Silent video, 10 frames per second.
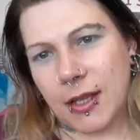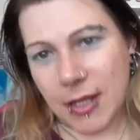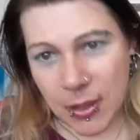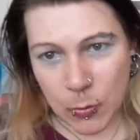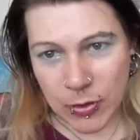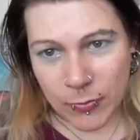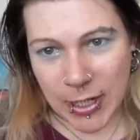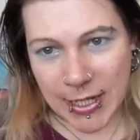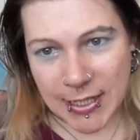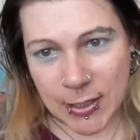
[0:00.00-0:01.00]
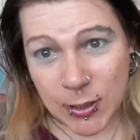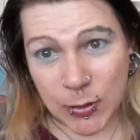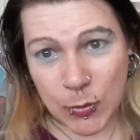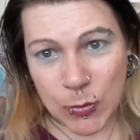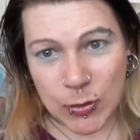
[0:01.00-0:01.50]
Another one related
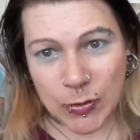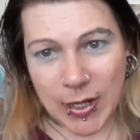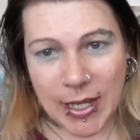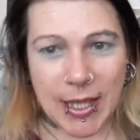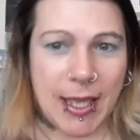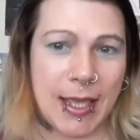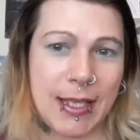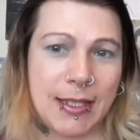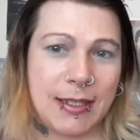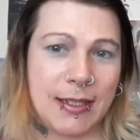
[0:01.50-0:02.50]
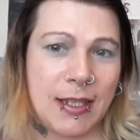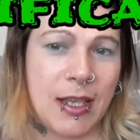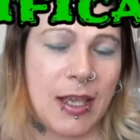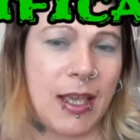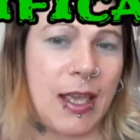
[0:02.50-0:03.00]
to ordering is,
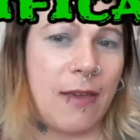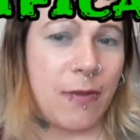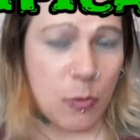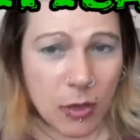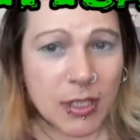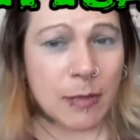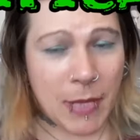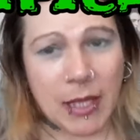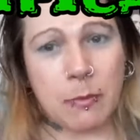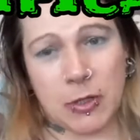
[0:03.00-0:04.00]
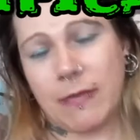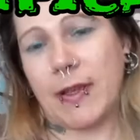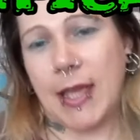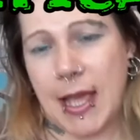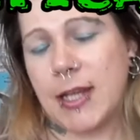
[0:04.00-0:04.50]
if you want to make
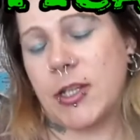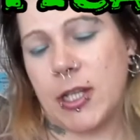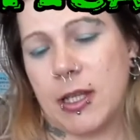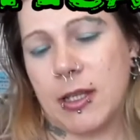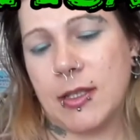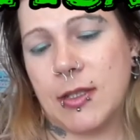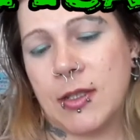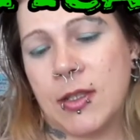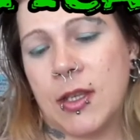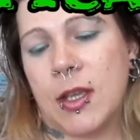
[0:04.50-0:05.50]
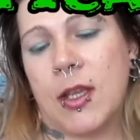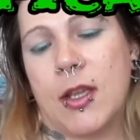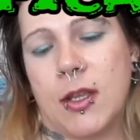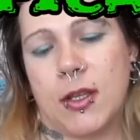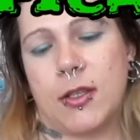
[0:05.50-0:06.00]
modifications,
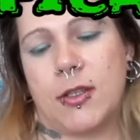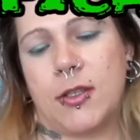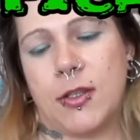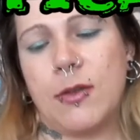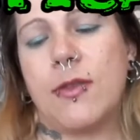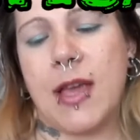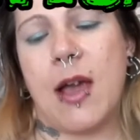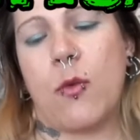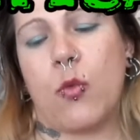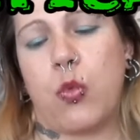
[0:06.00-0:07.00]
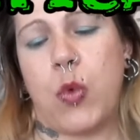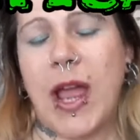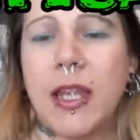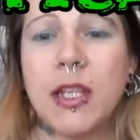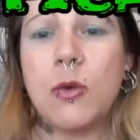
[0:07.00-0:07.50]
do that
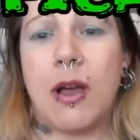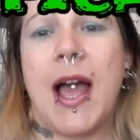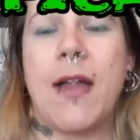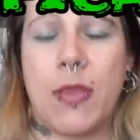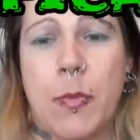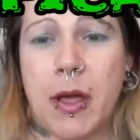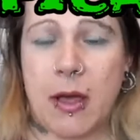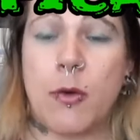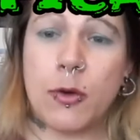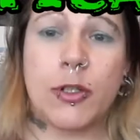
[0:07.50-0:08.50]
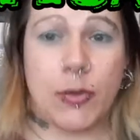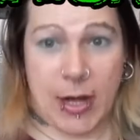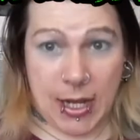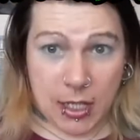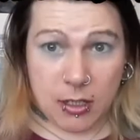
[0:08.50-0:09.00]
when you are at the bar
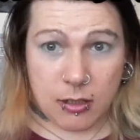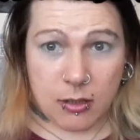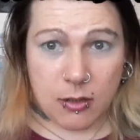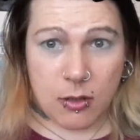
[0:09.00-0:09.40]
ordering.